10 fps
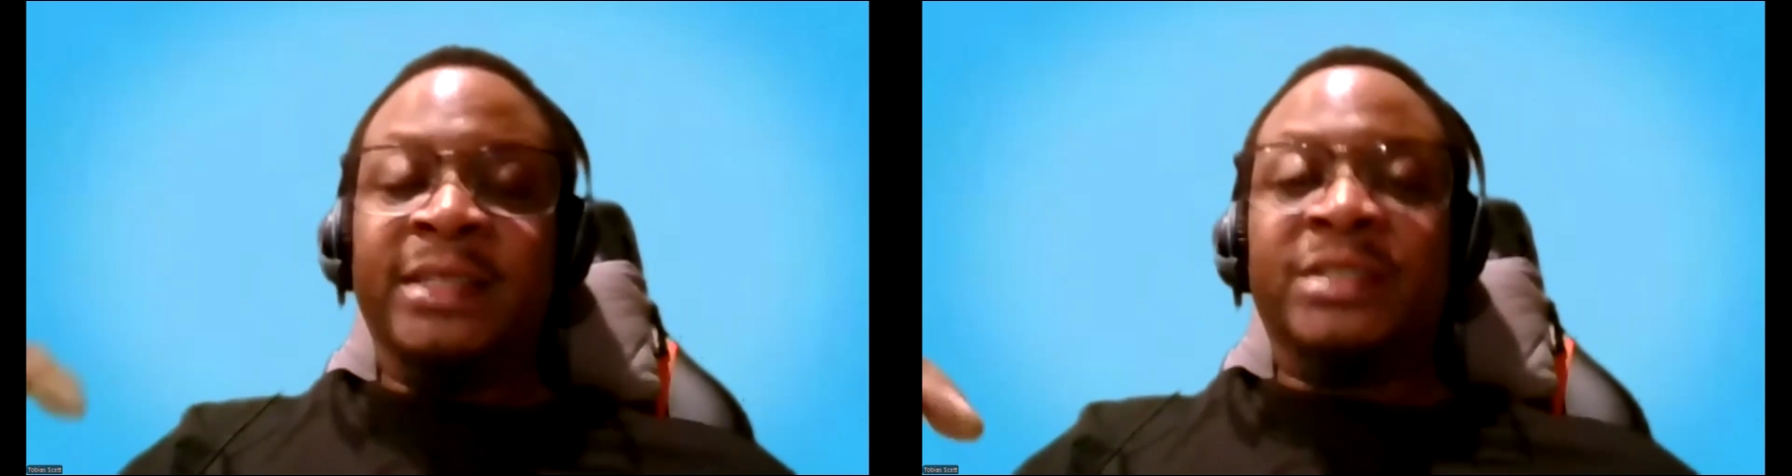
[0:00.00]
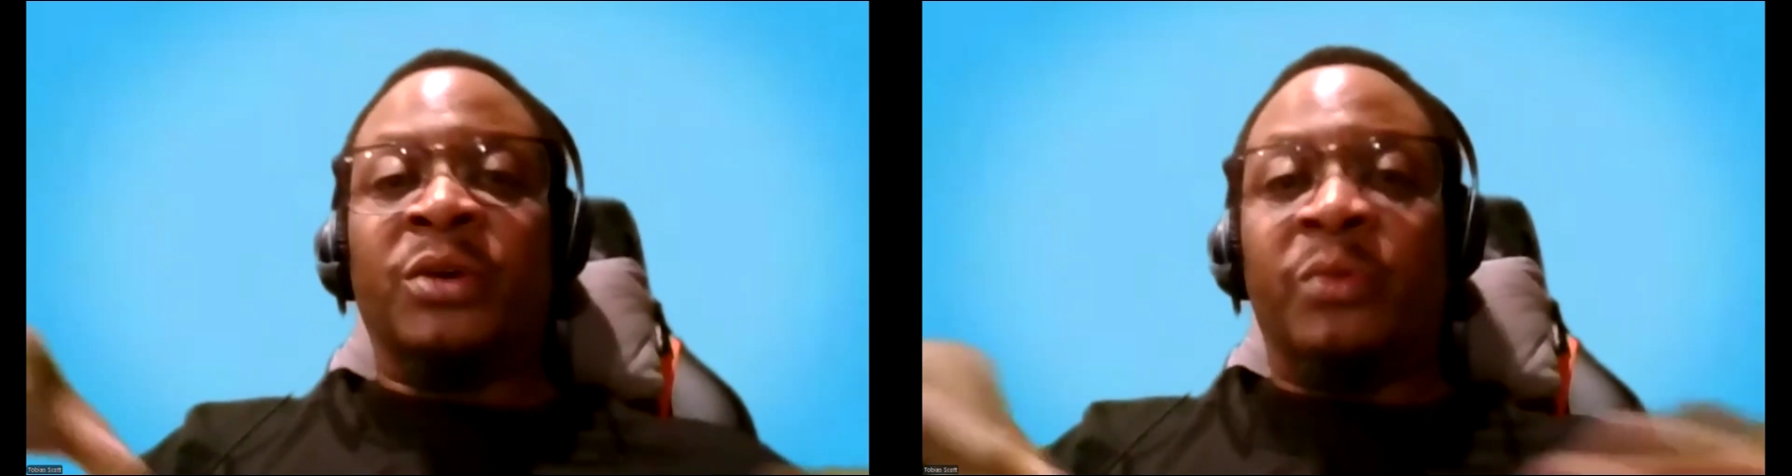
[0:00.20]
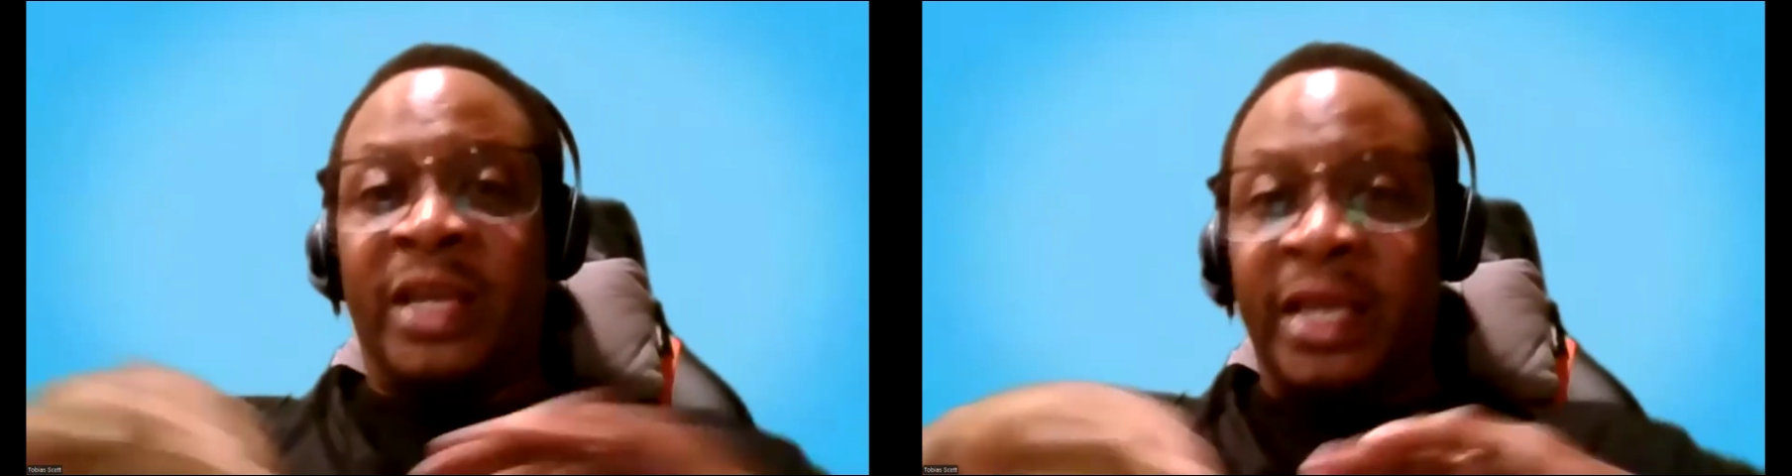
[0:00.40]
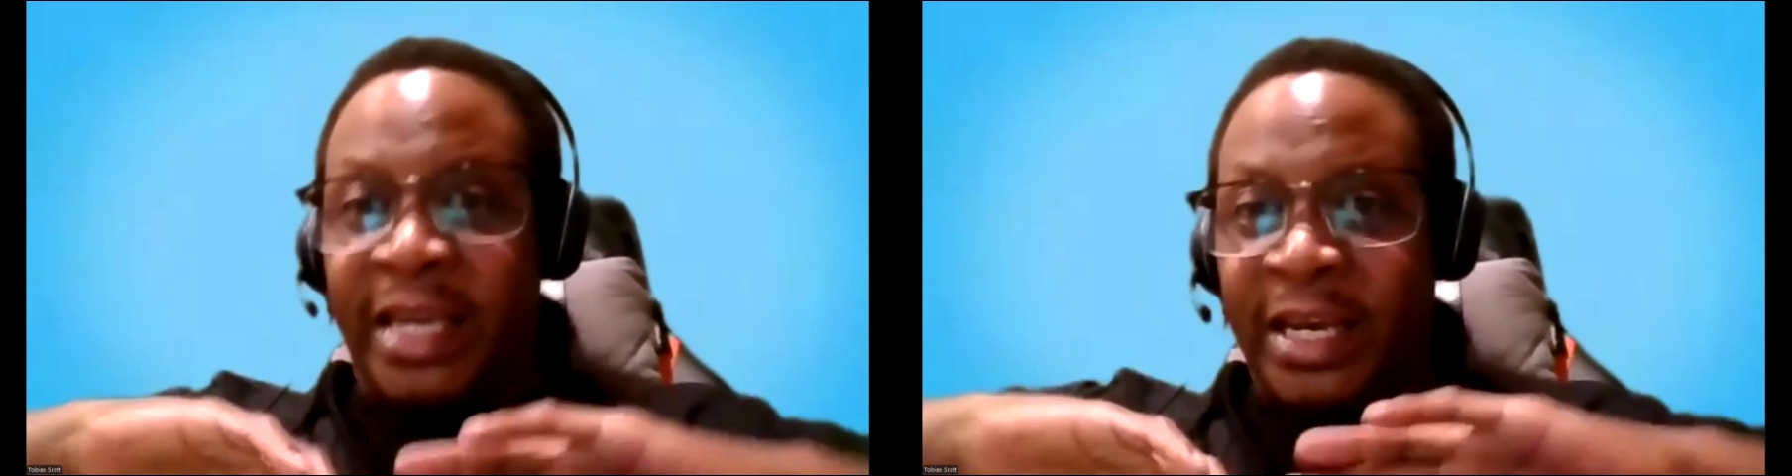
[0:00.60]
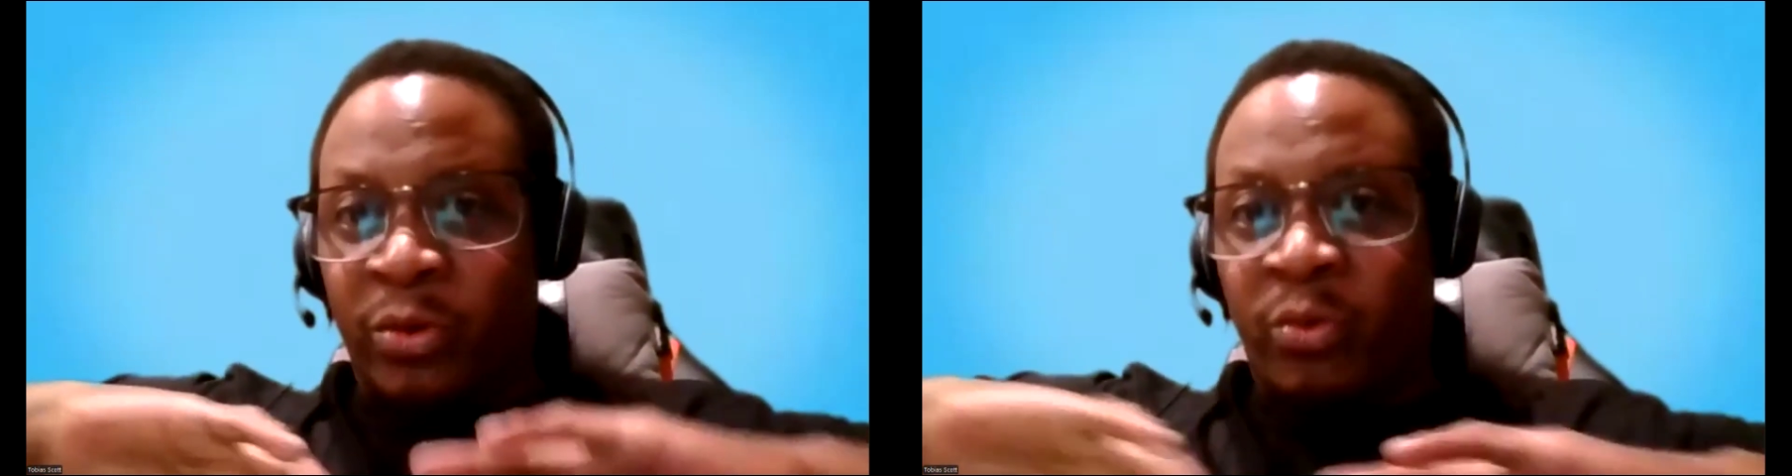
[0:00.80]
So we can
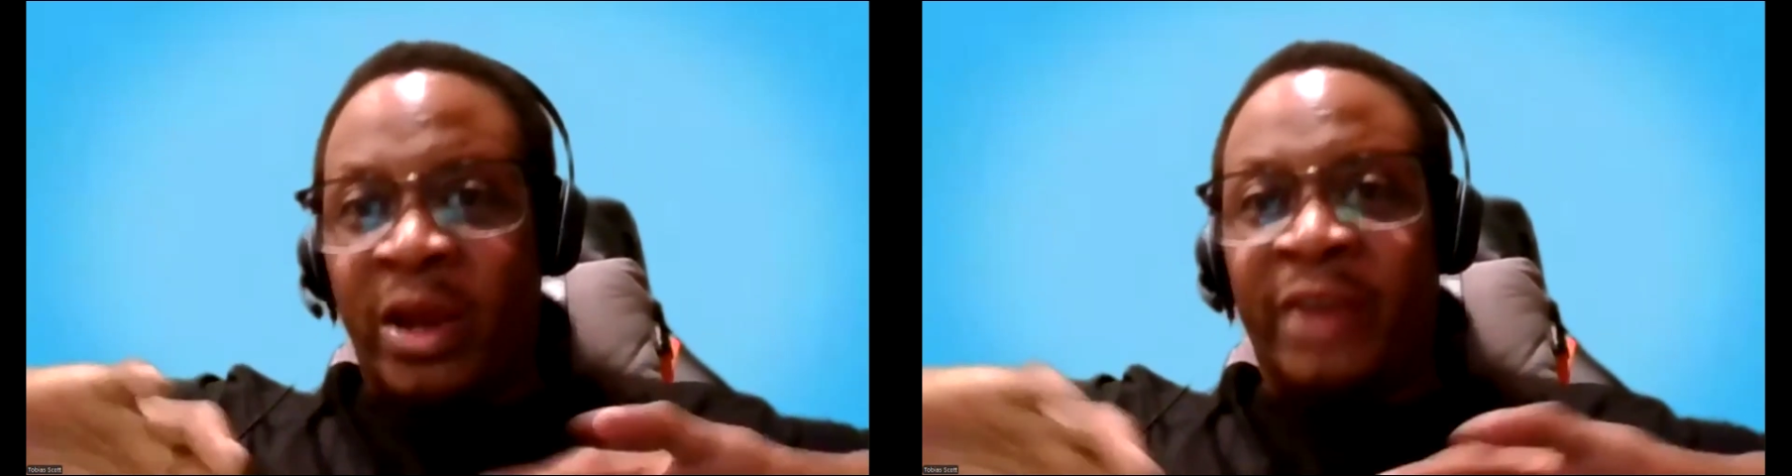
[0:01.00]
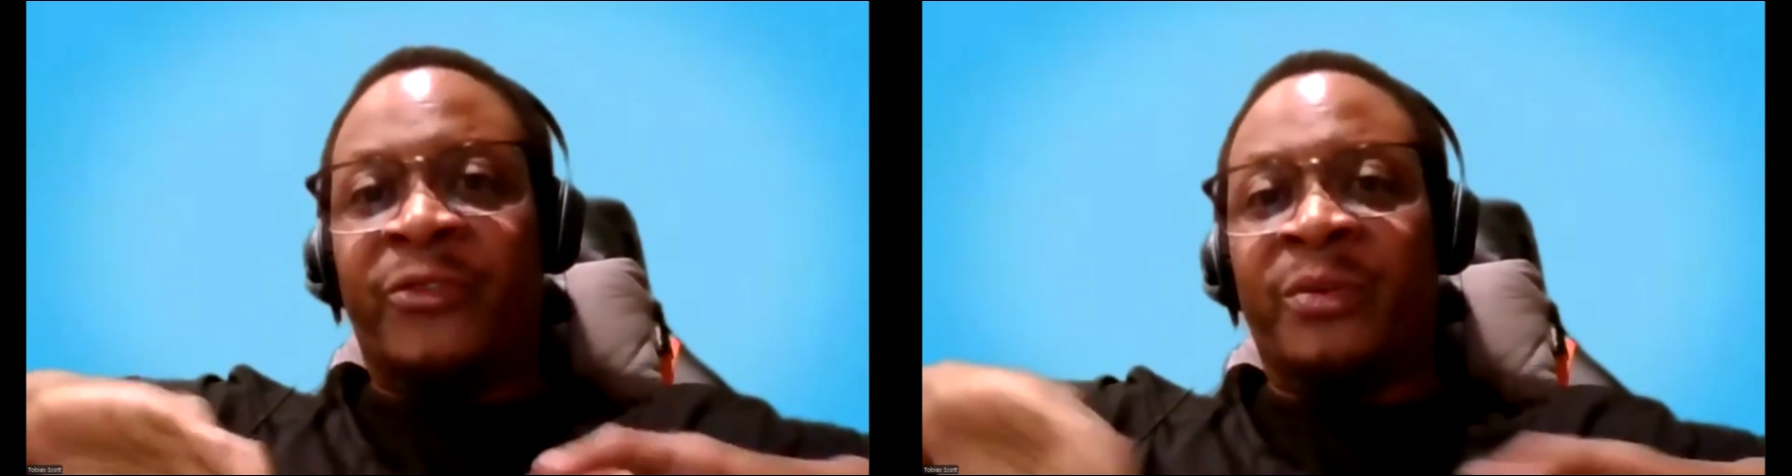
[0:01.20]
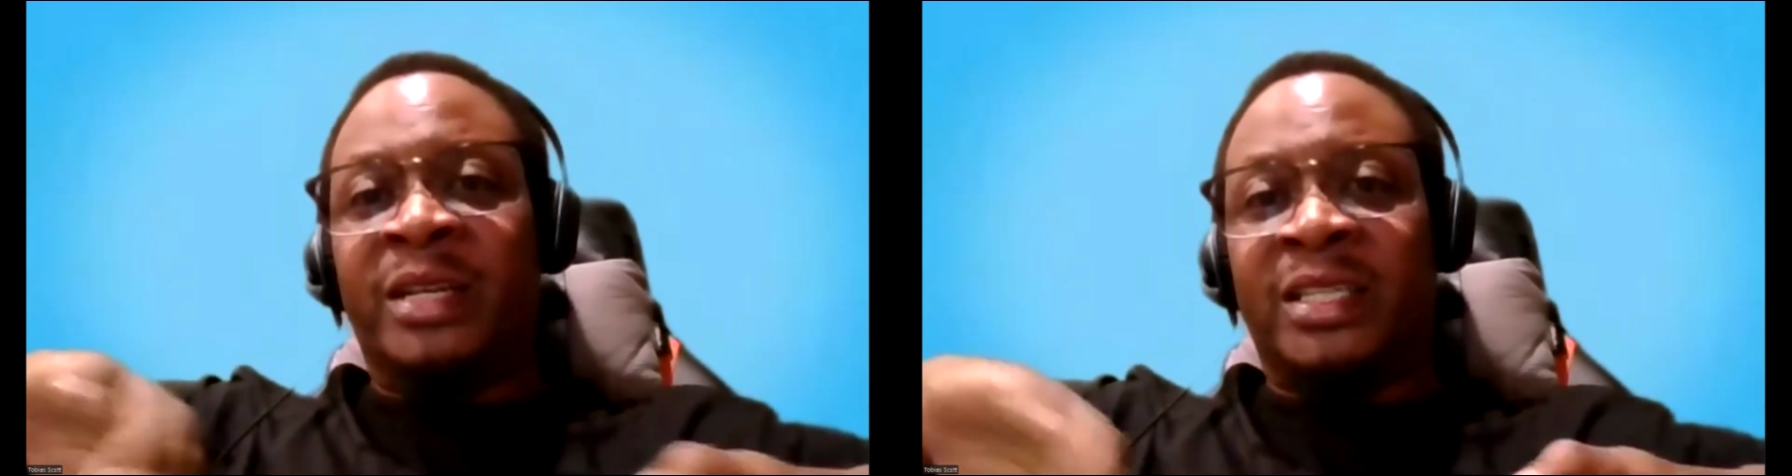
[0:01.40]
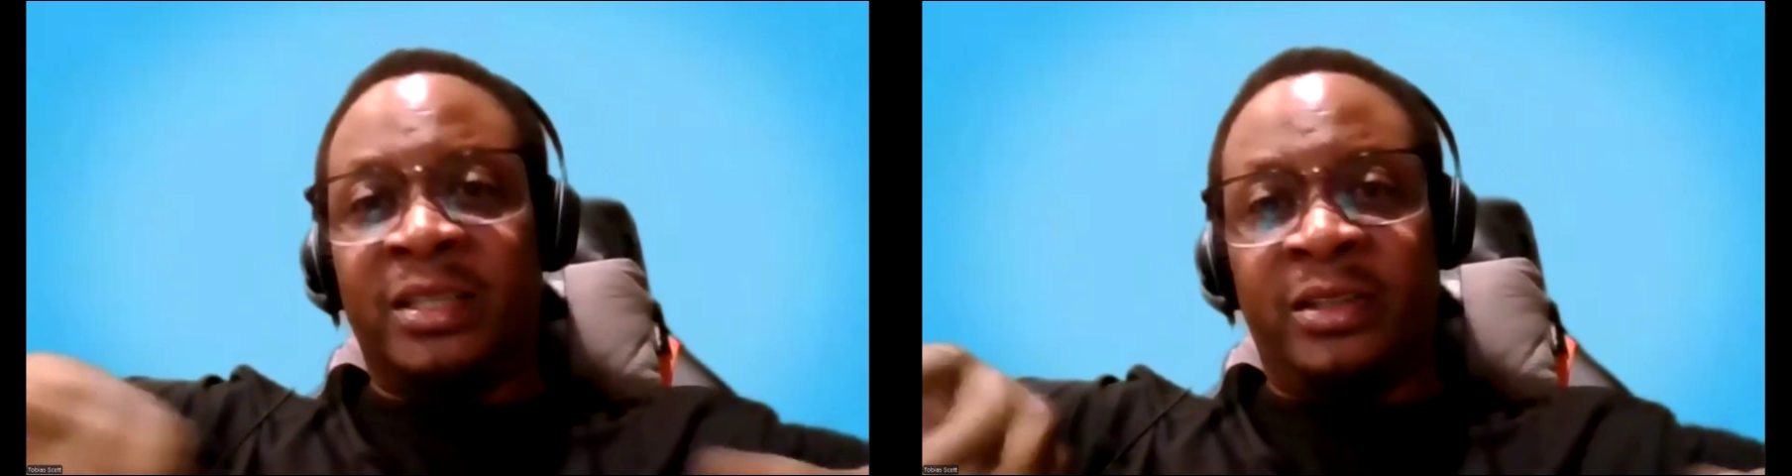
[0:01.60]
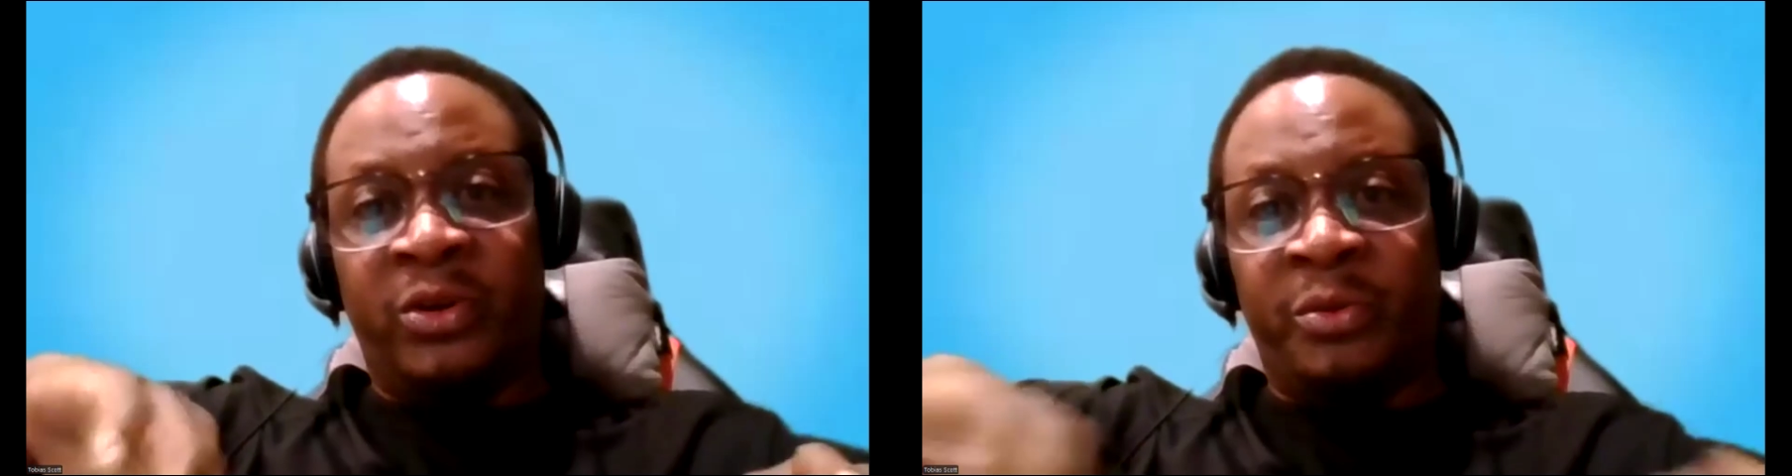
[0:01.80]
get away from this
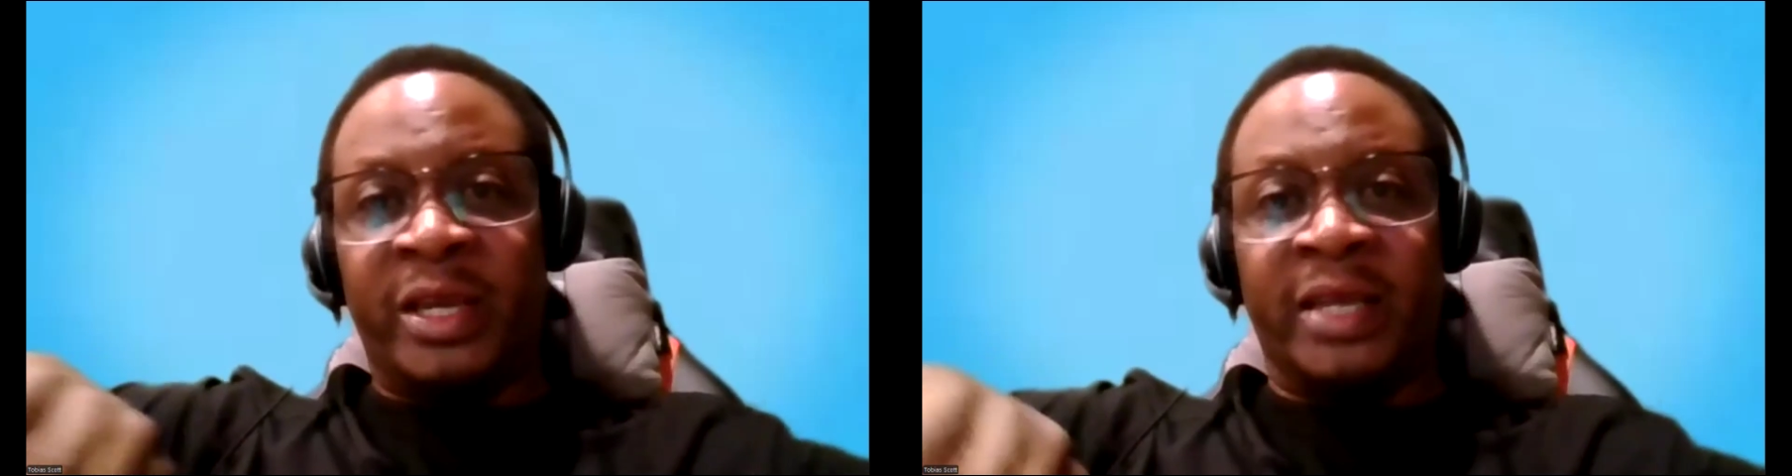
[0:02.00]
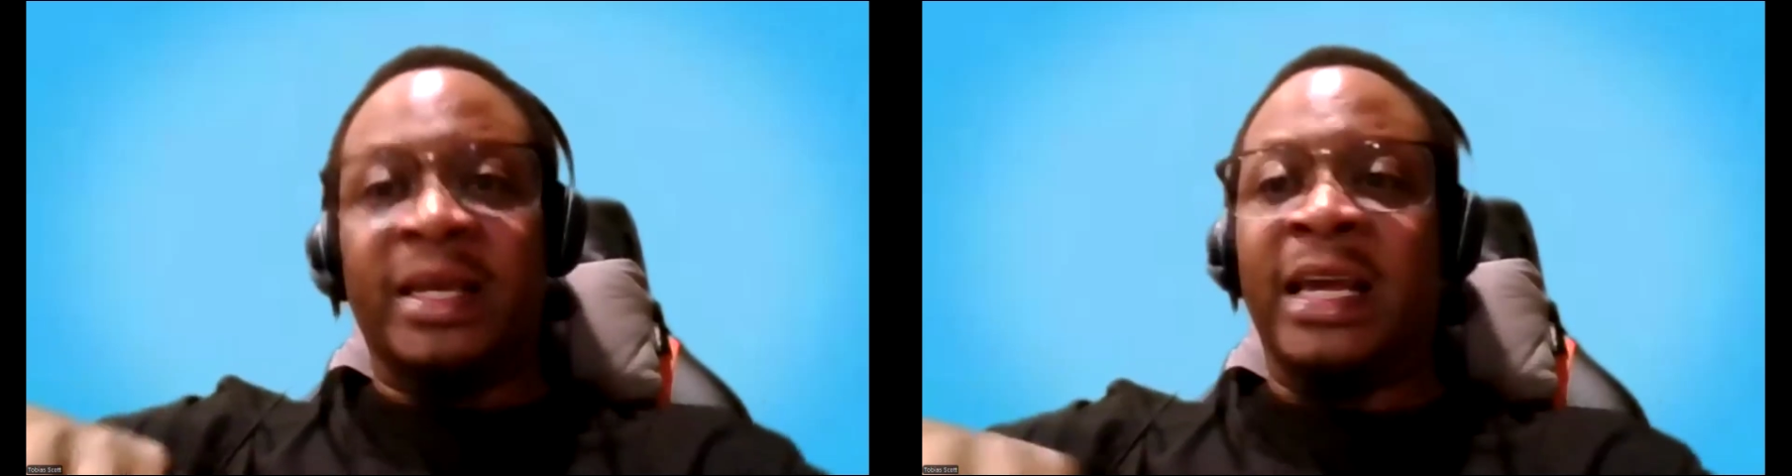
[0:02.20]
a little bit.